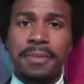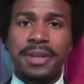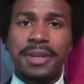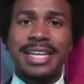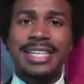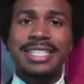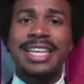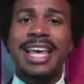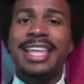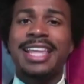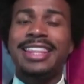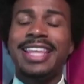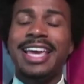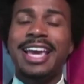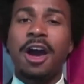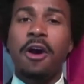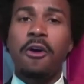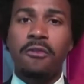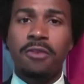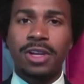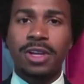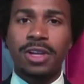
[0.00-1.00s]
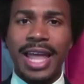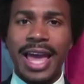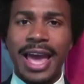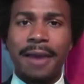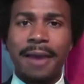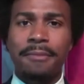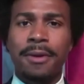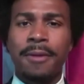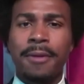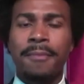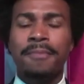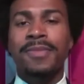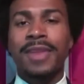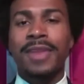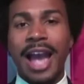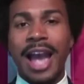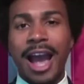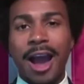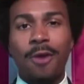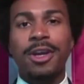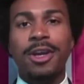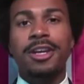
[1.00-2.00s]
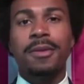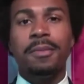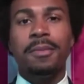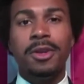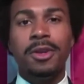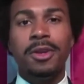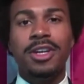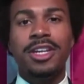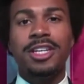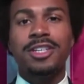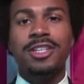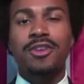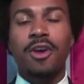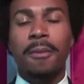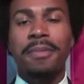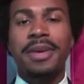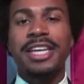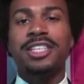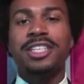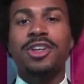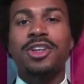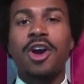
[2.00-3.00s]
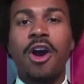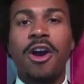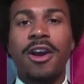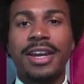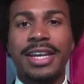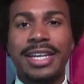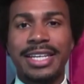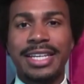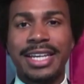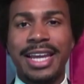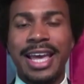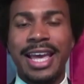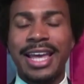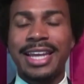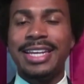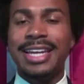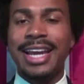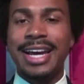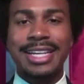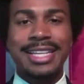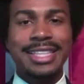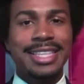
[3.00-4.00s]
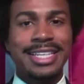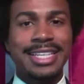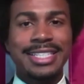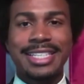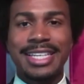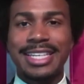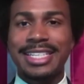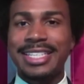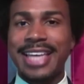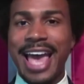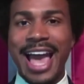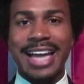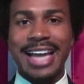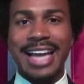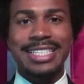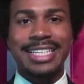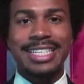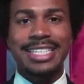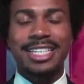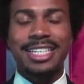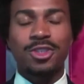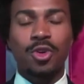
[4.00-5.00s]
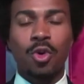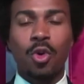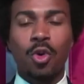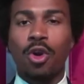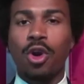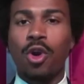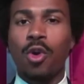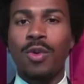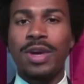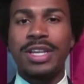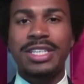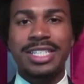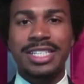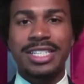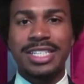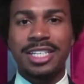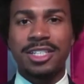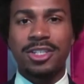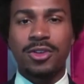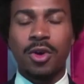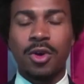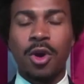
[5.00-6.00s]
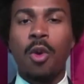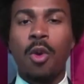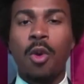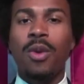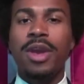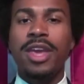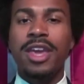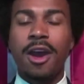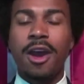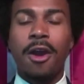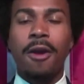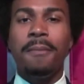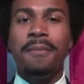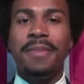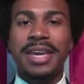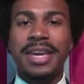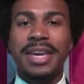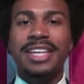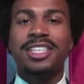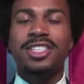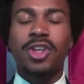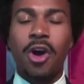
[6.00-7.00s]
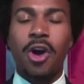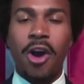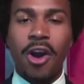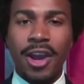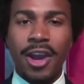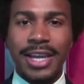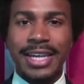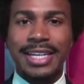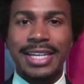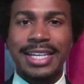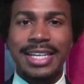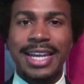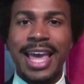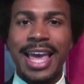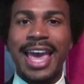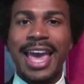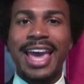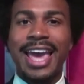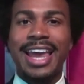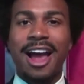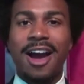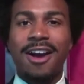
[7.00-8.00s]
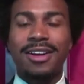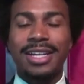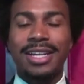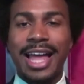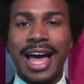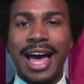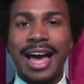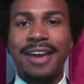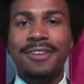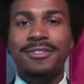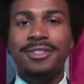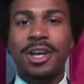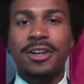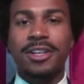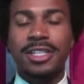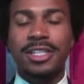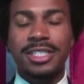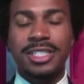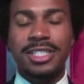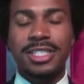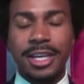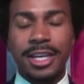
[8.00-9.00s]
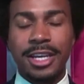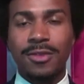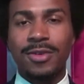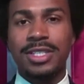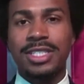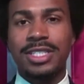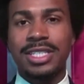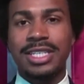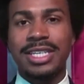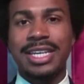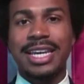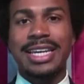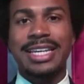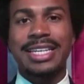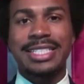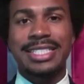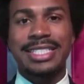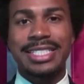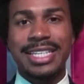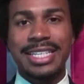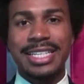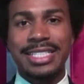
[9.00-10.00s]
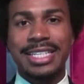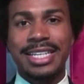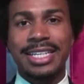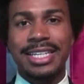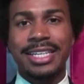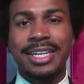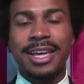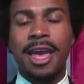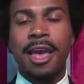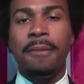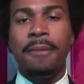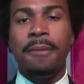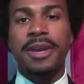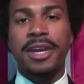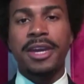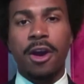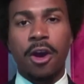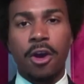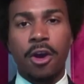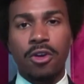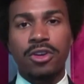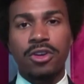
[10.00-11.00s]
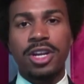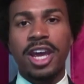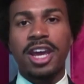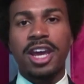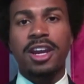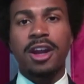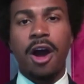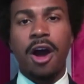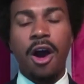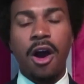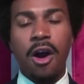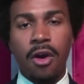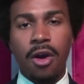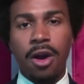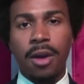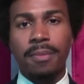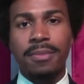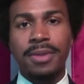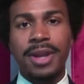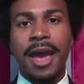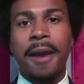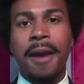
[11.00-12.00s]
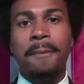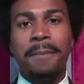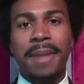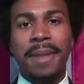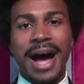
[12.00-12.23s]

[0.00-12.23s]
are being placed, they overlap. Our communities are being targeted. None of this is accidental or coincidental. We are being targeted, and our lives are continuously and consistently being hurt and harmed